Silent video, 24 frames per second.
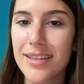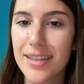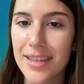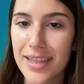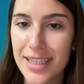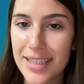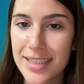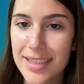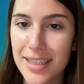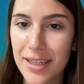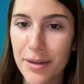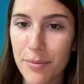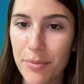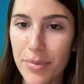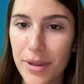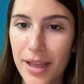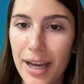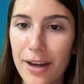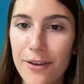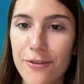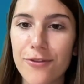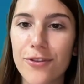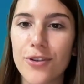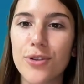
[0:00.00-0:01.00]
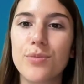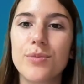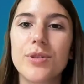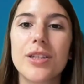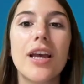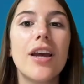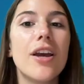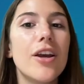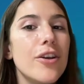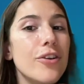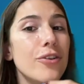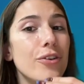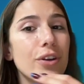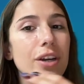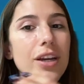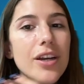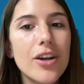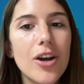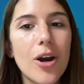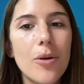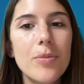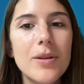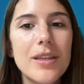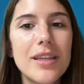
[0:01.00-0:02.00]
listing platforms. You can
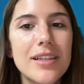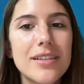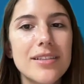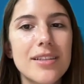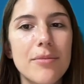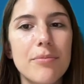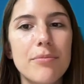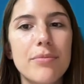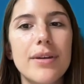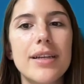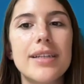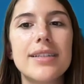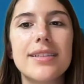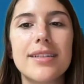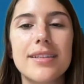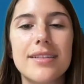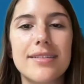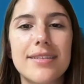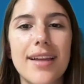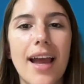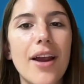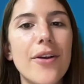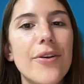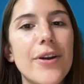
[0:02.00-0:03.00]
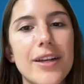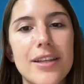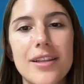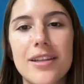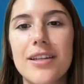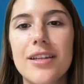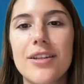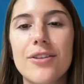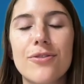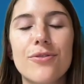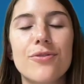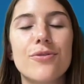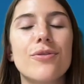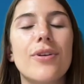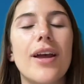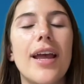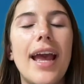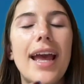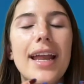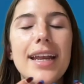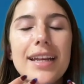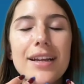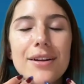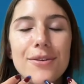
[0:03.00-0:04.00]
copy this and paste it directly into
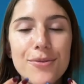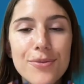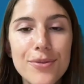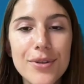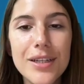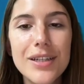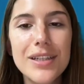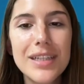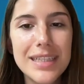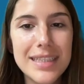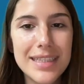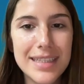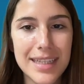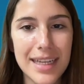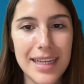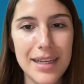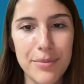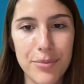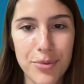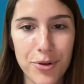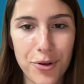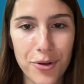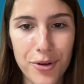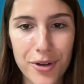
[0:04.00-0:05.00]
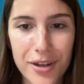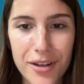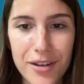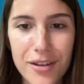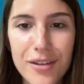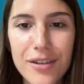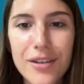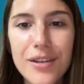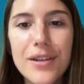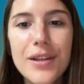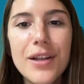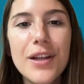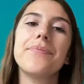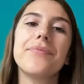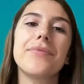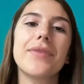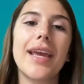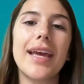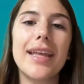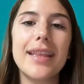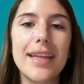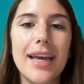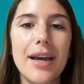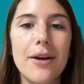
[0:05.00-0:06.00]
any real estate portal.
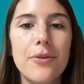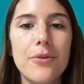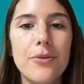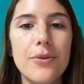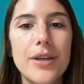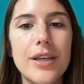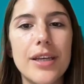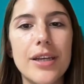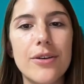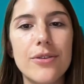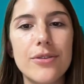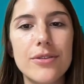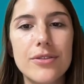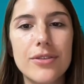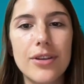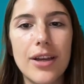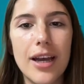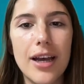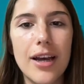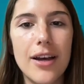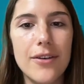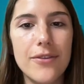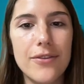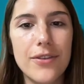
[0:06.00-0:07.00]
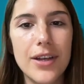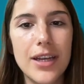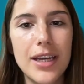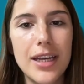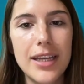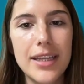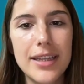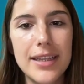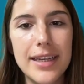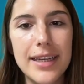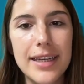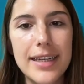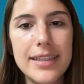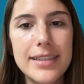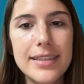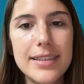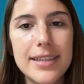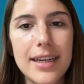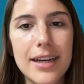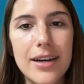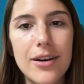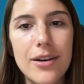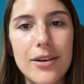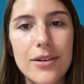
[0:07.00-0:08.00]
And then we also have the
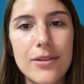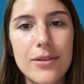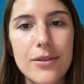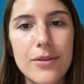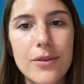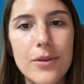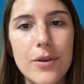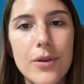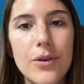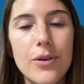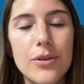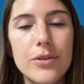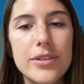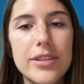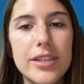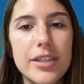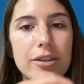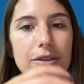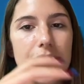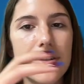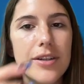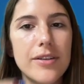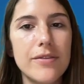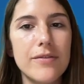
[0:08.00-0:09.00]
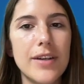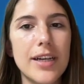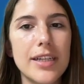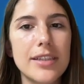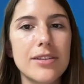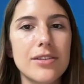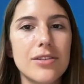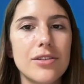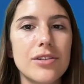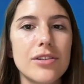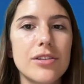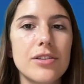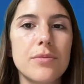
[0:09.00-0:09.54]
Intel, Secure Investors